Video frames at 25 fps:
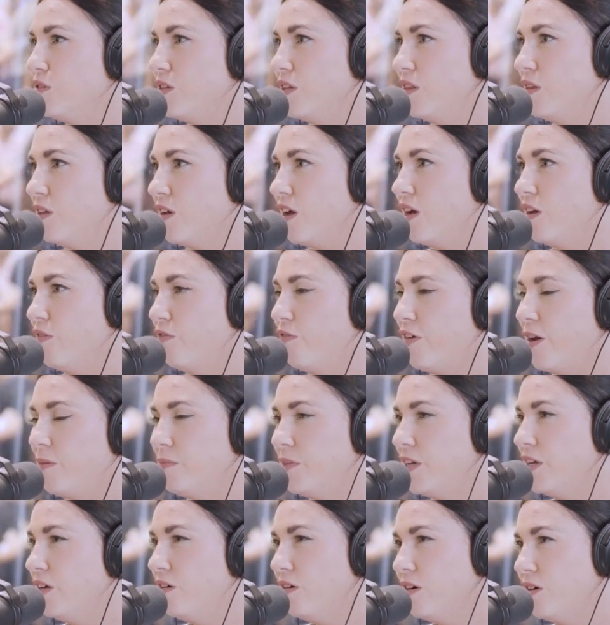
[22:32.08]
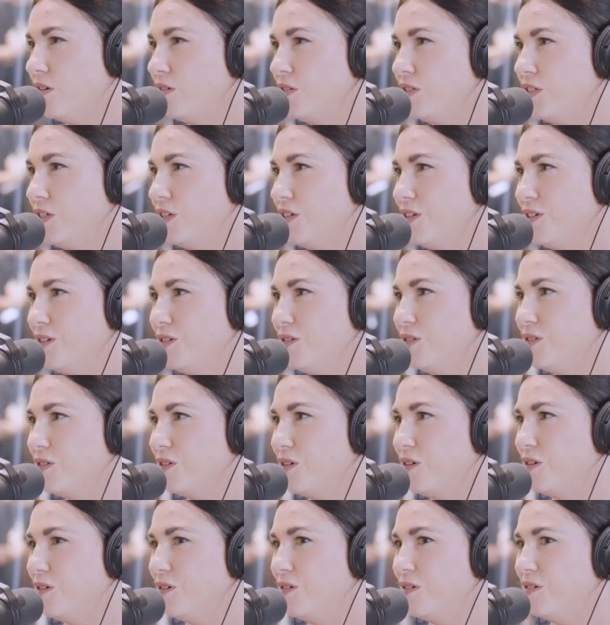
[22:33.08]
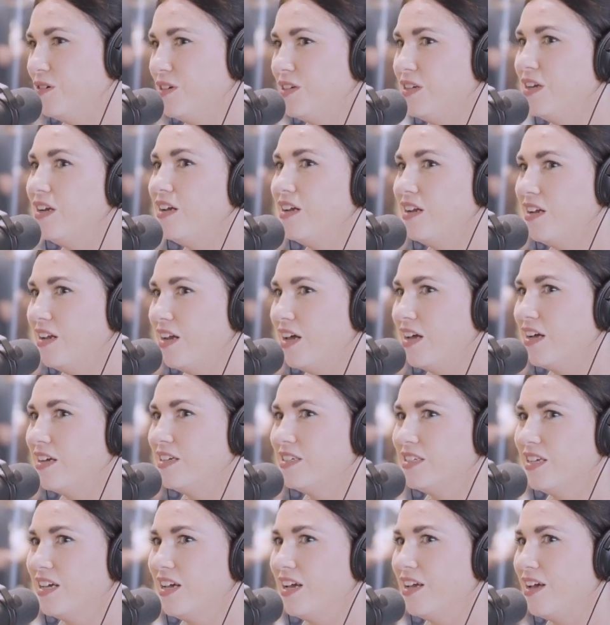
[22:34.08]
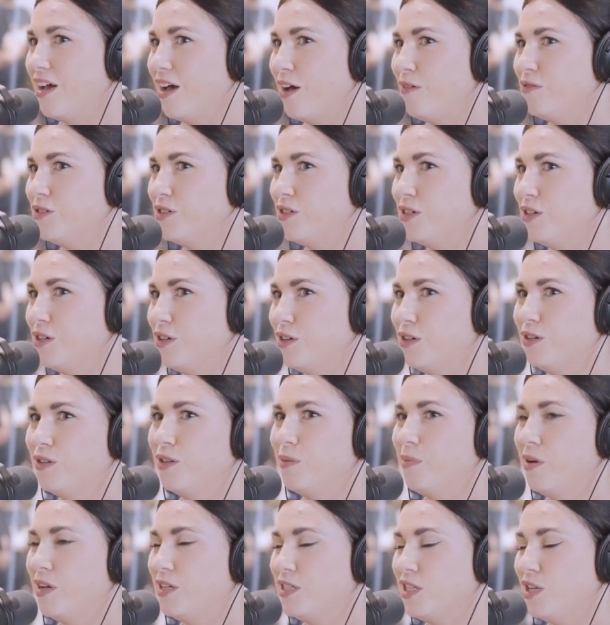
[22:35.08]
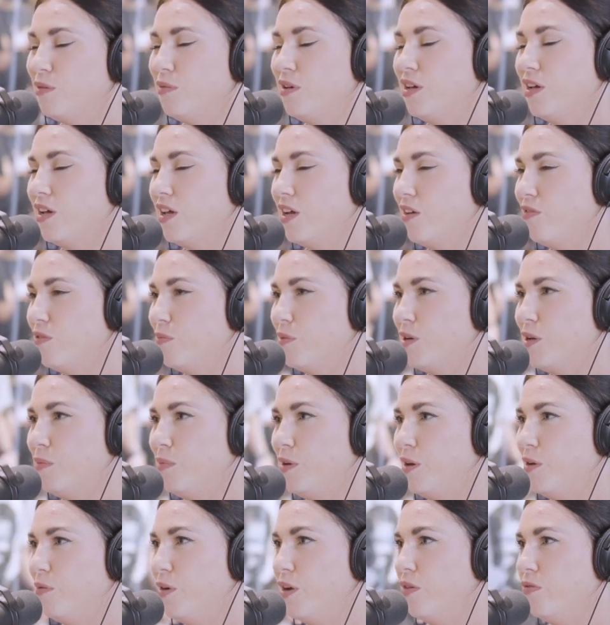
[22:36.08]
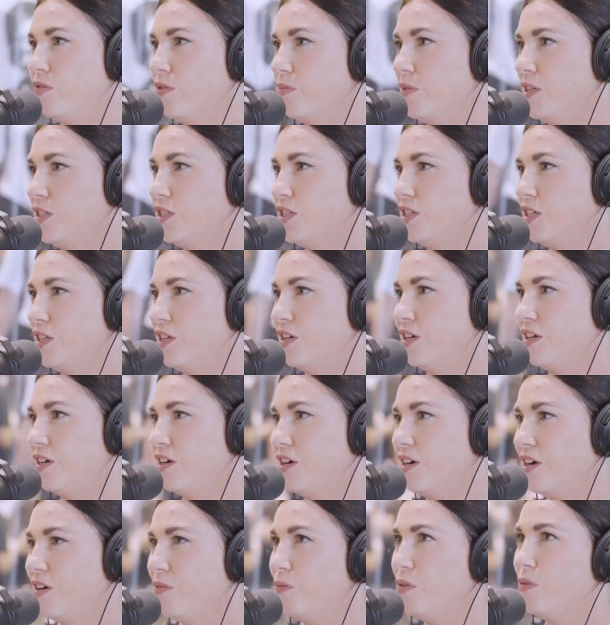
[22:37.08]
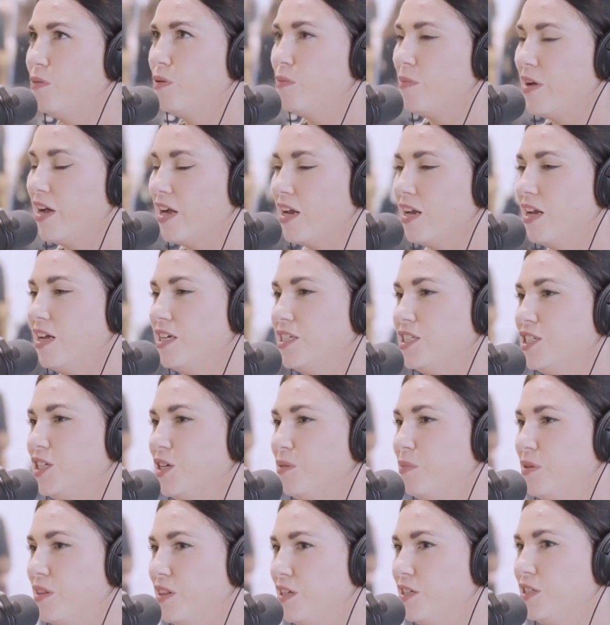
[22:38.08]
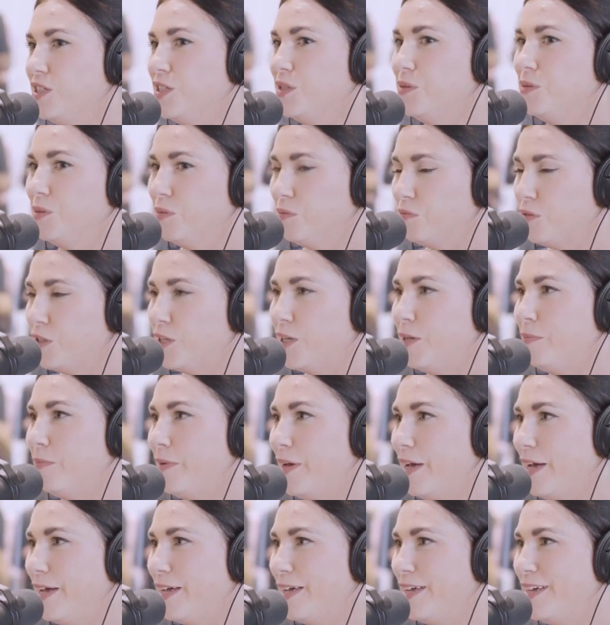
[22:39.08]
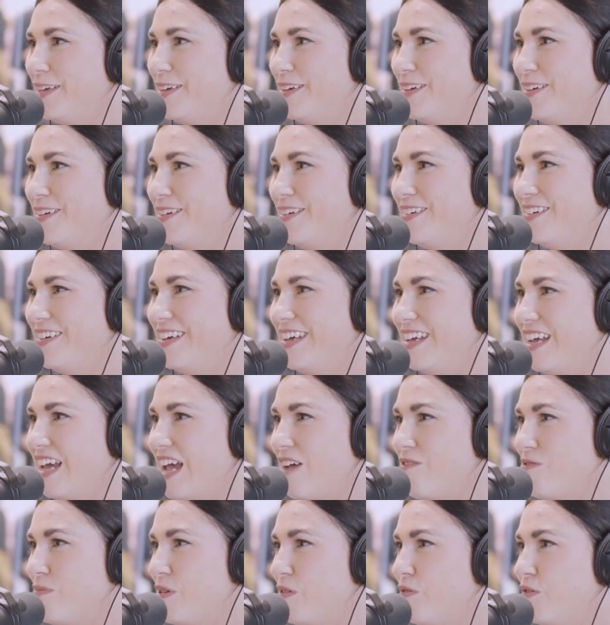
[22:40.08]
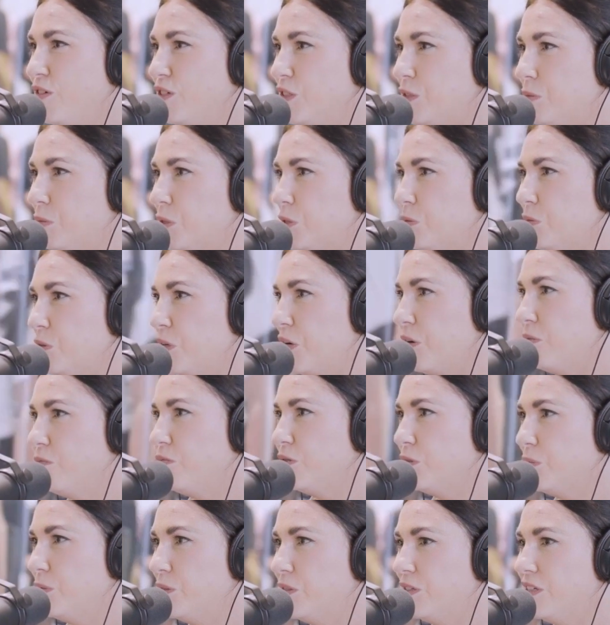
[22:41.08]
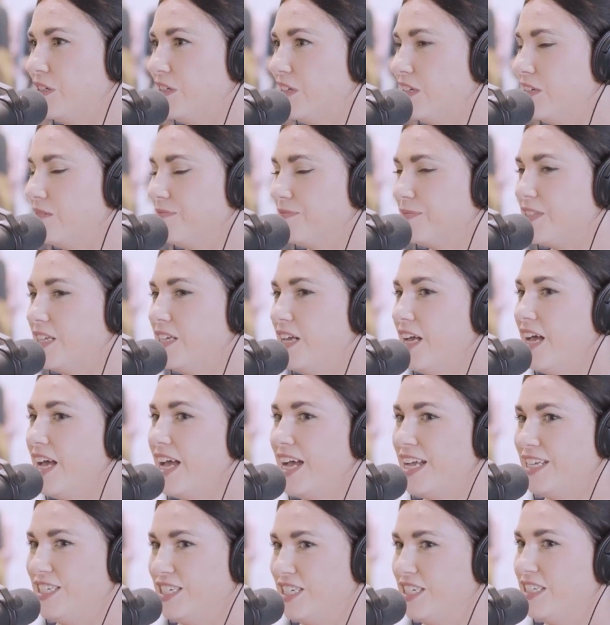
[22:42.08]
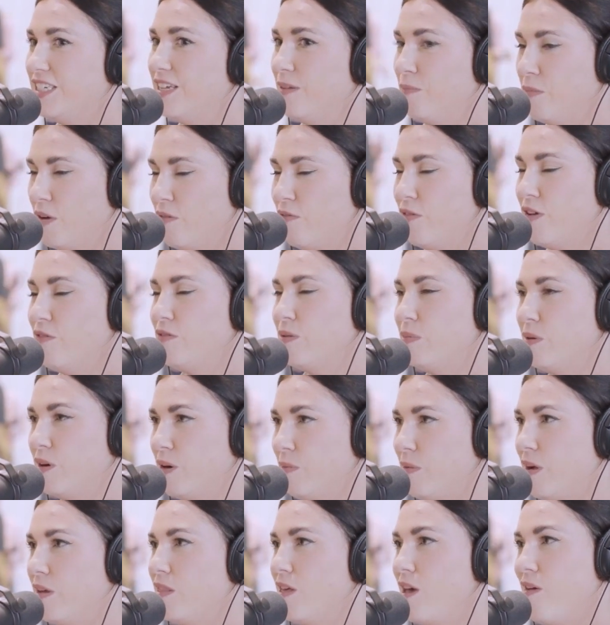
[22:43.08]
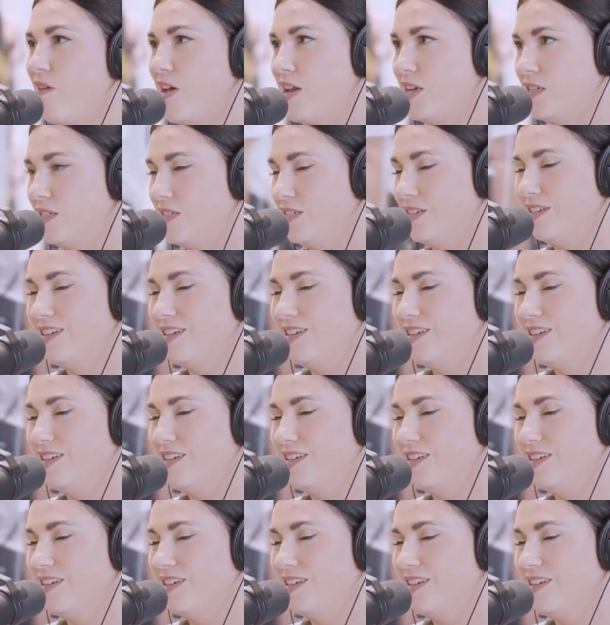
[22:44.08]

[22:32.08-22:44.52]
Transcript: and the kind of family grows, so like I say, after the pandemic and everybody being away from each other, we were back last year, but this year we're really back. Everybody feels so much more comfortable, and it's just my favorite part about the event